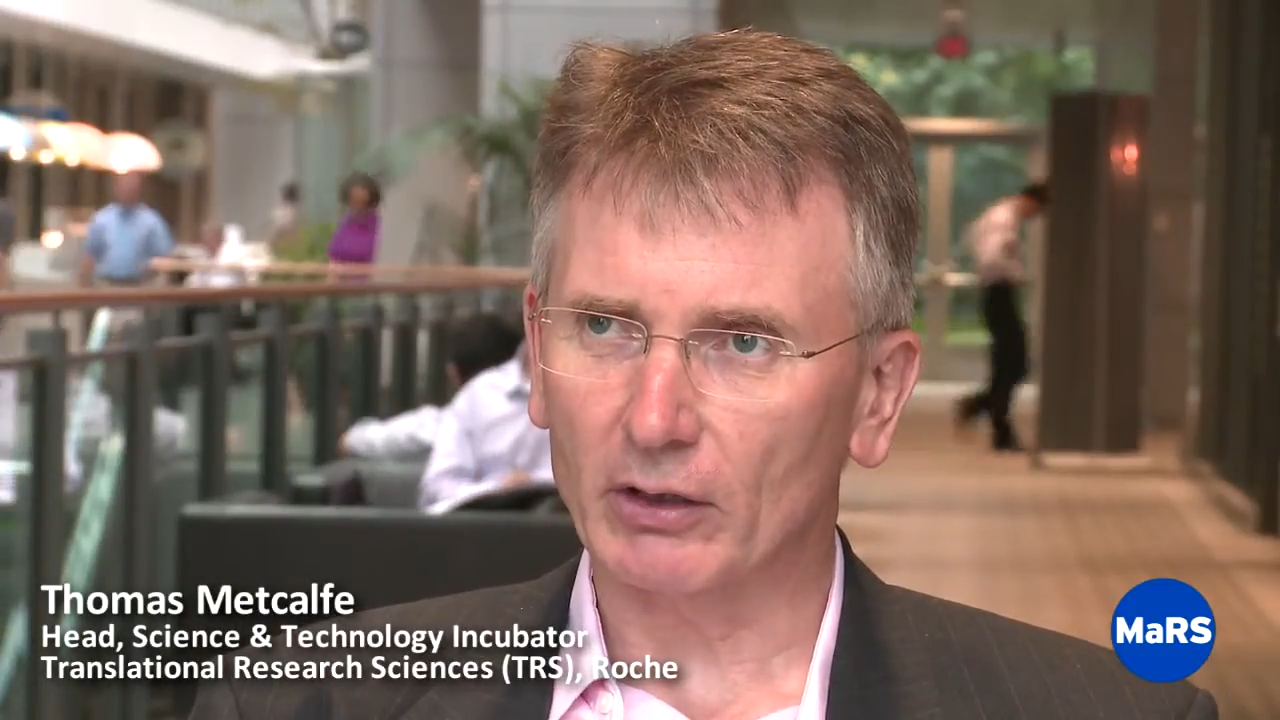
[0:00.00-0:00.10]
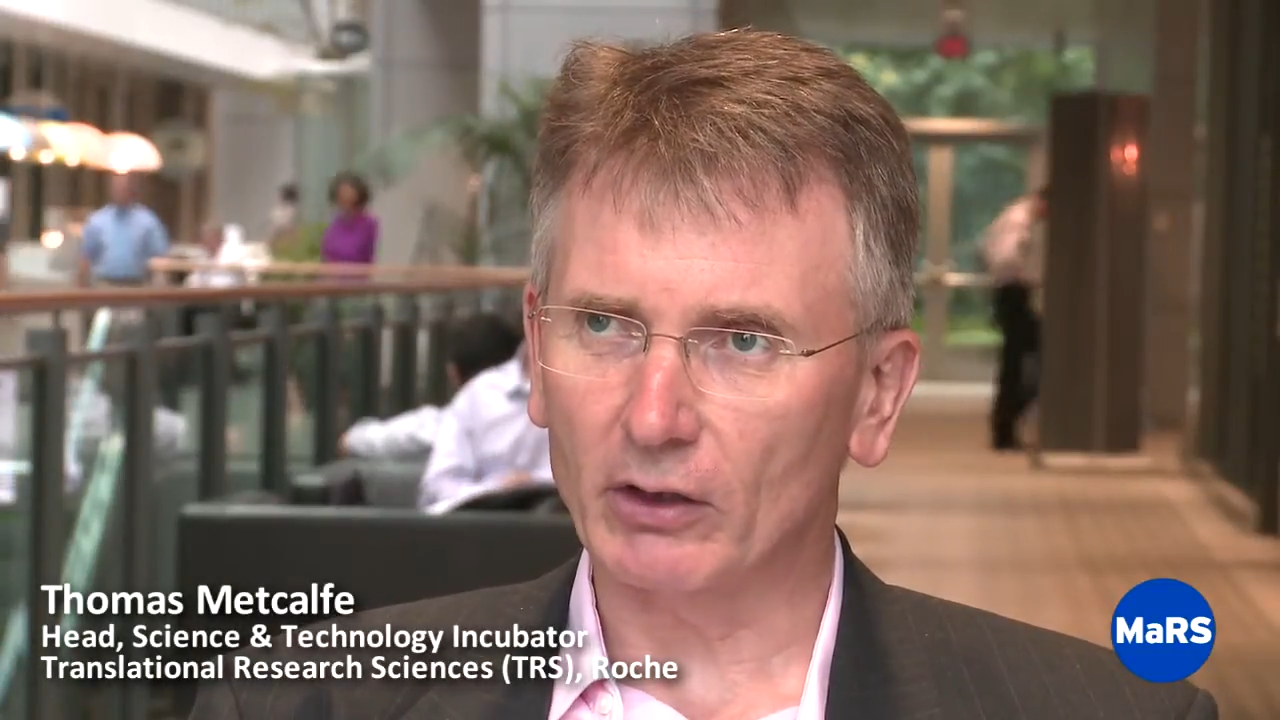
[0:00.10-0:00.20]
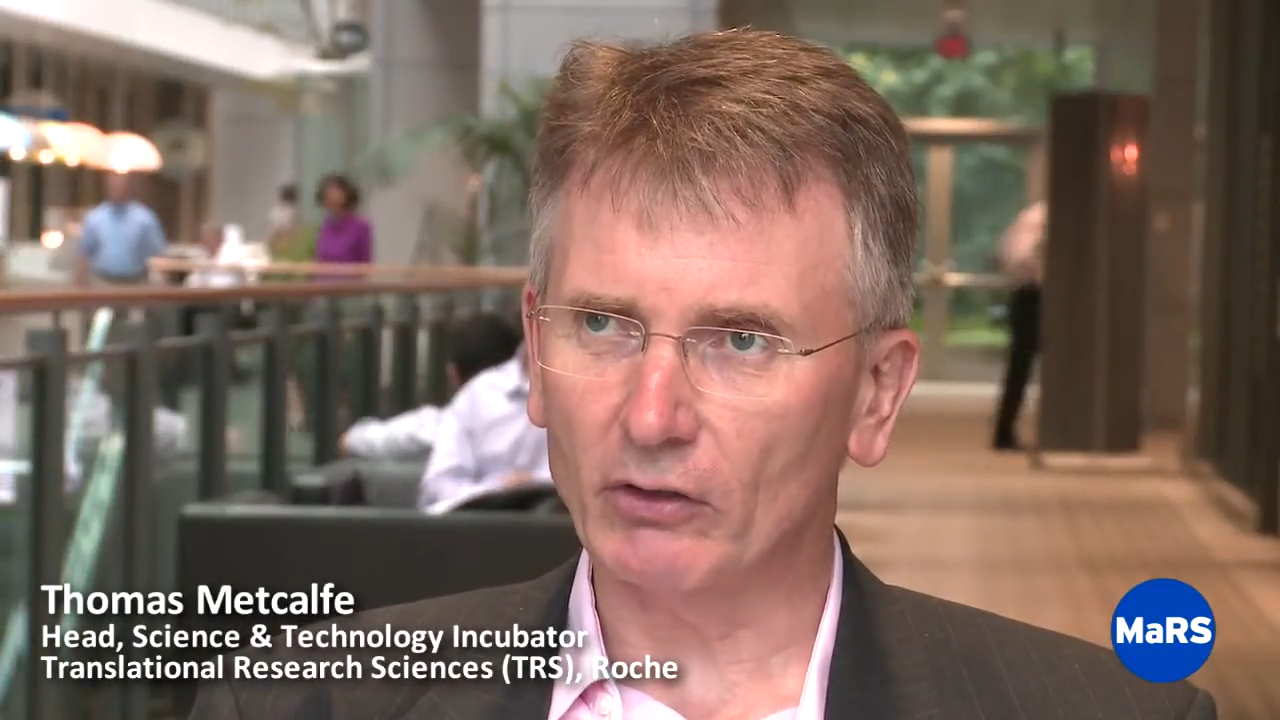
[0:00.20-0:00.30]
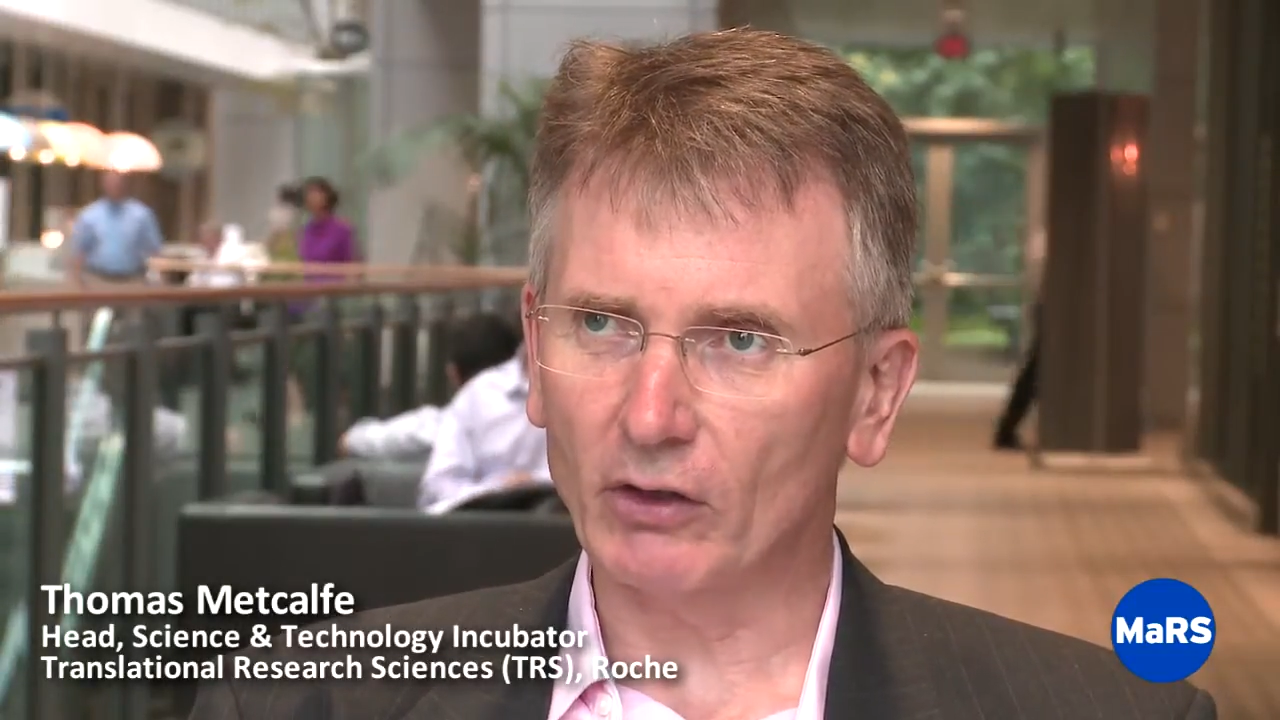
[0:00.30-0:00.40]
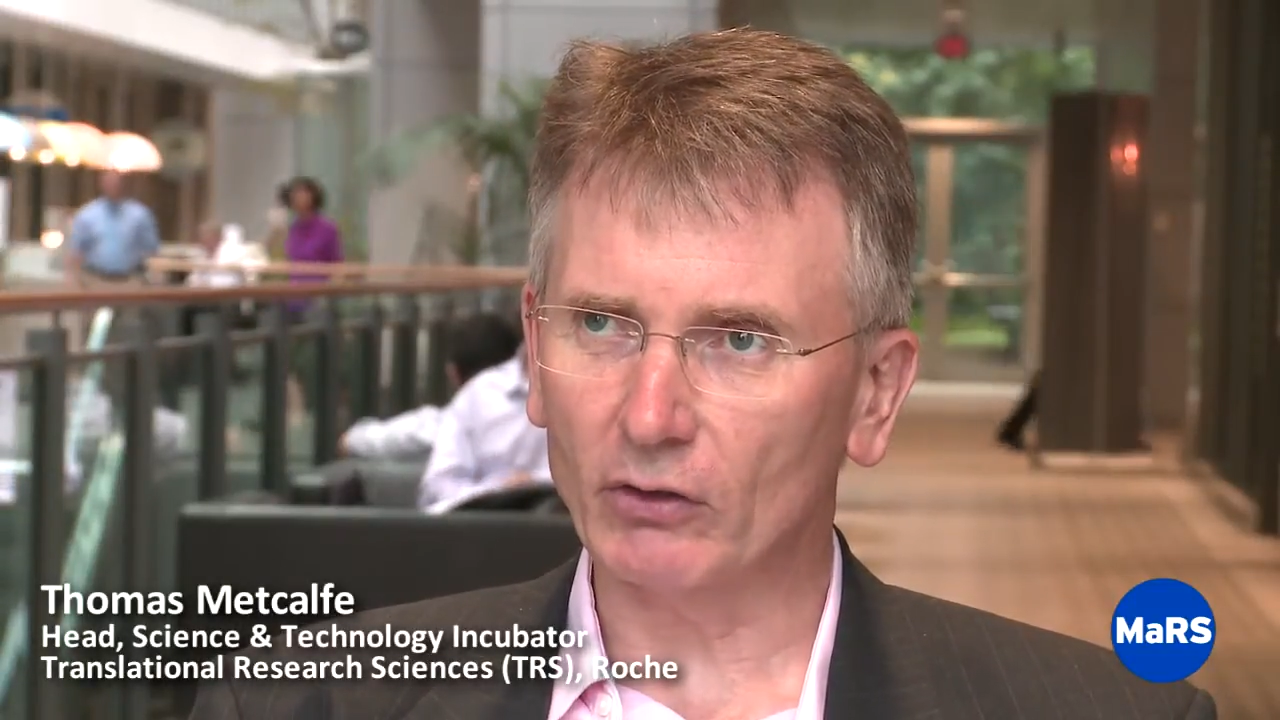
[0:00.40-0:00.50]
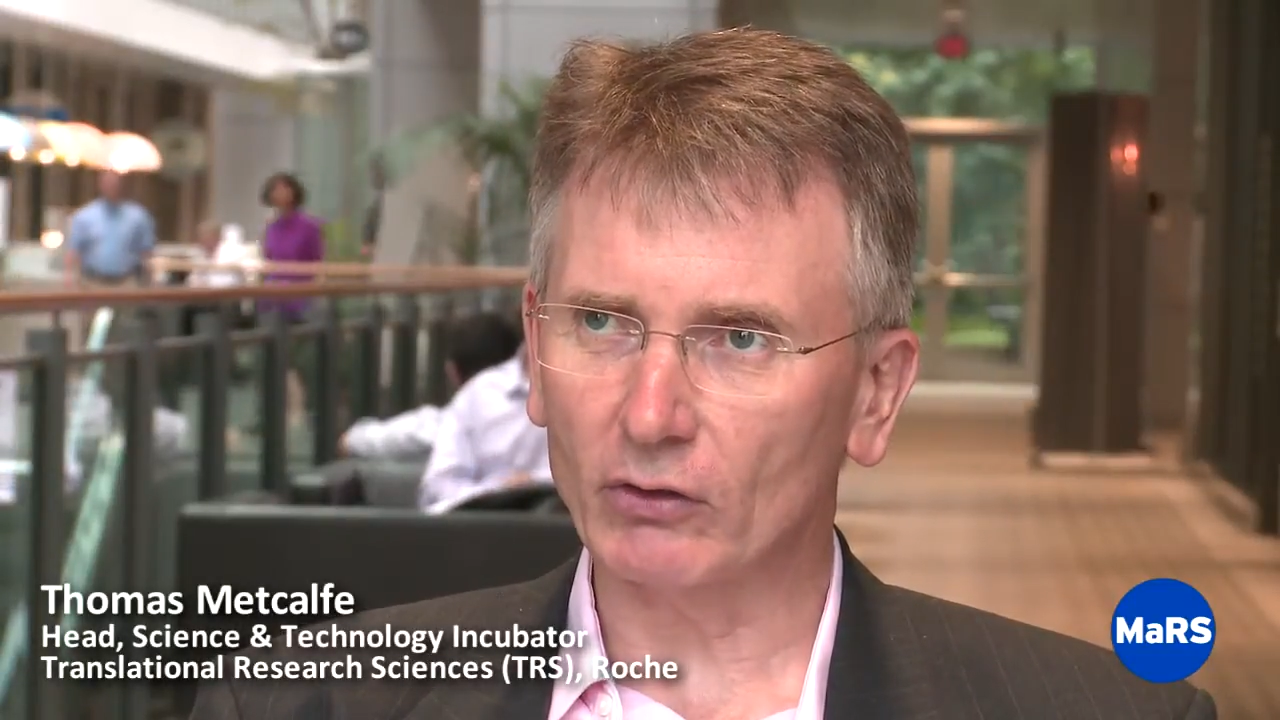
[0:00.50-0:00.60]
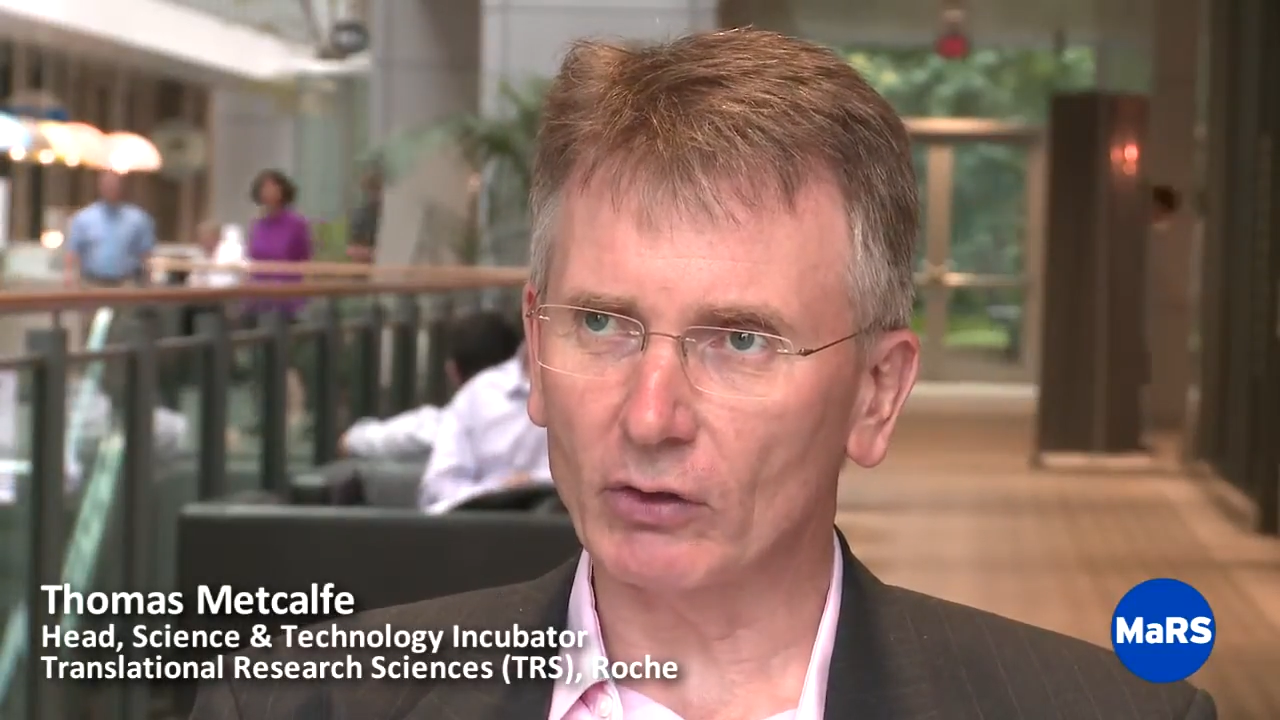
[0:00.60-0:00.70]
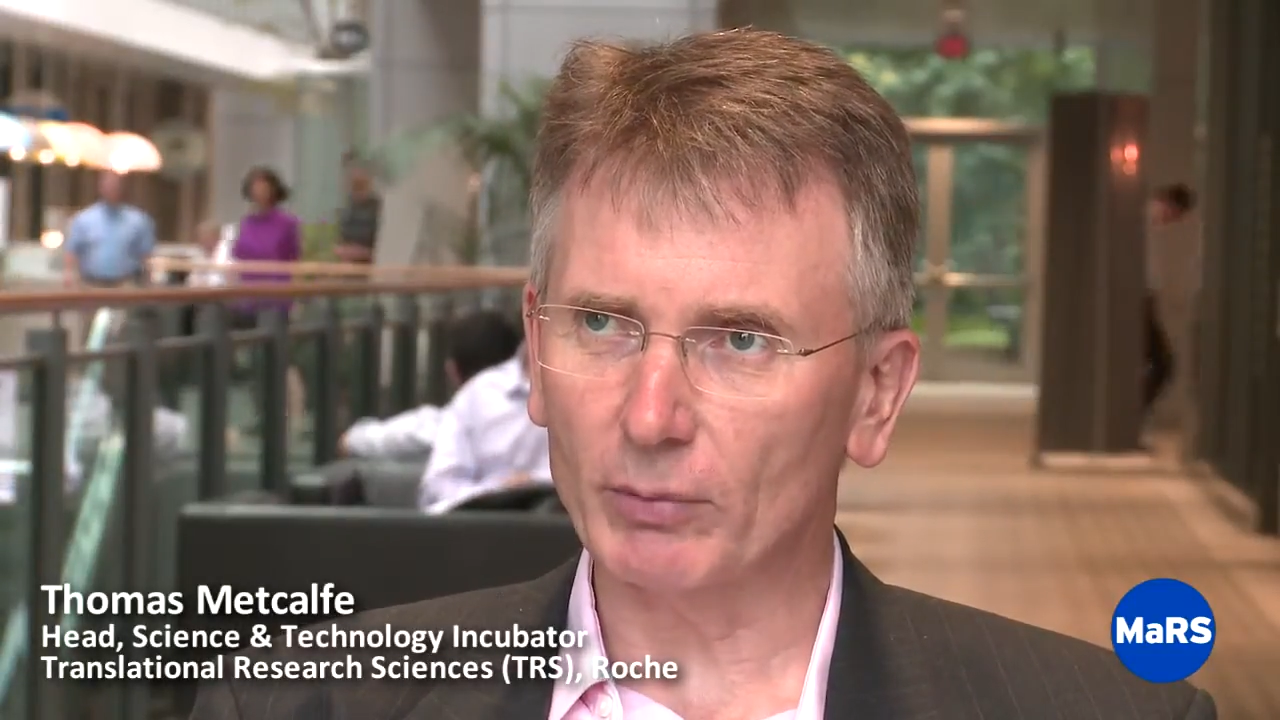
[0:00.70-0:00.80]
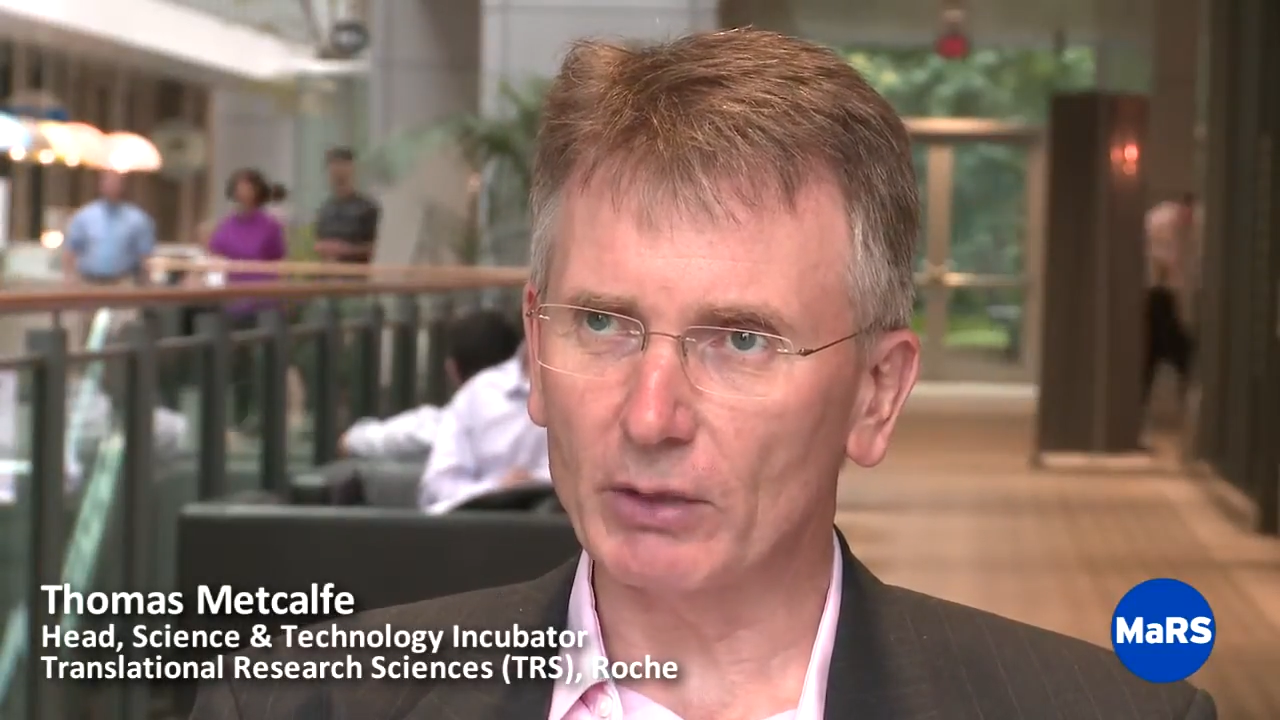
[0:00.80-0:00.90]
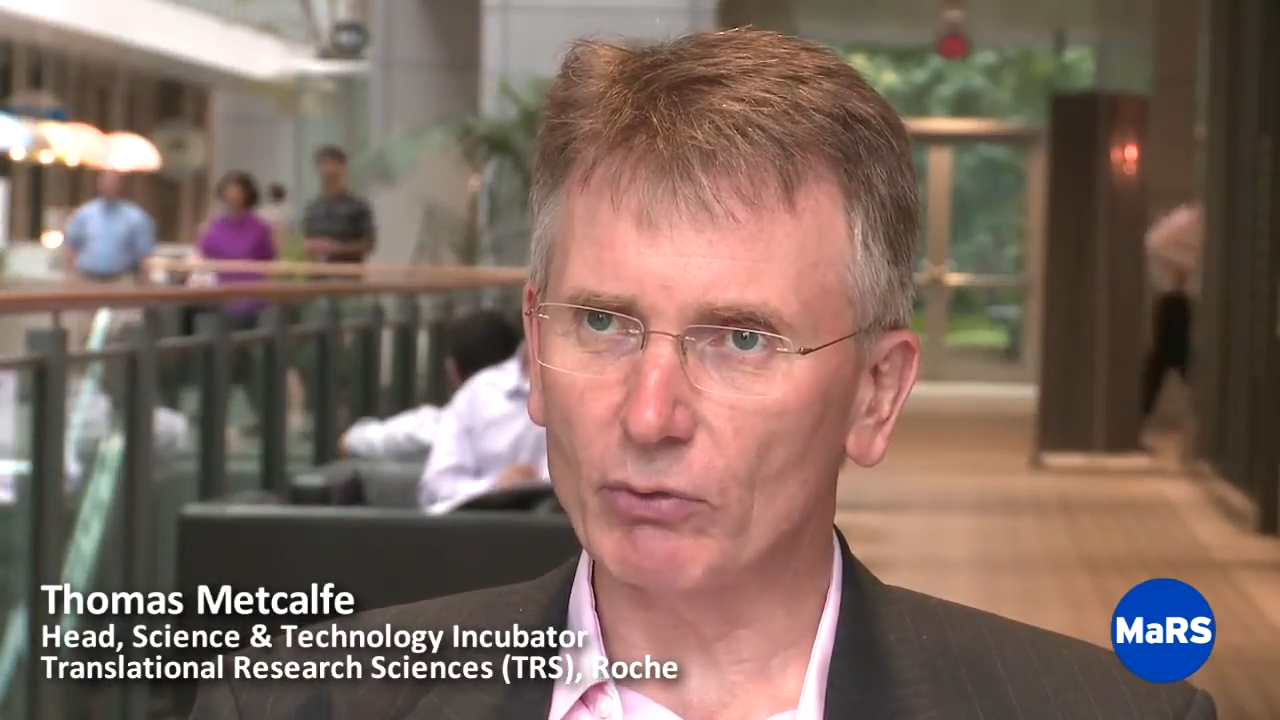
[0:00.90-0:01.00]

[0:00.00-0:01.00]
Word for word: decision to be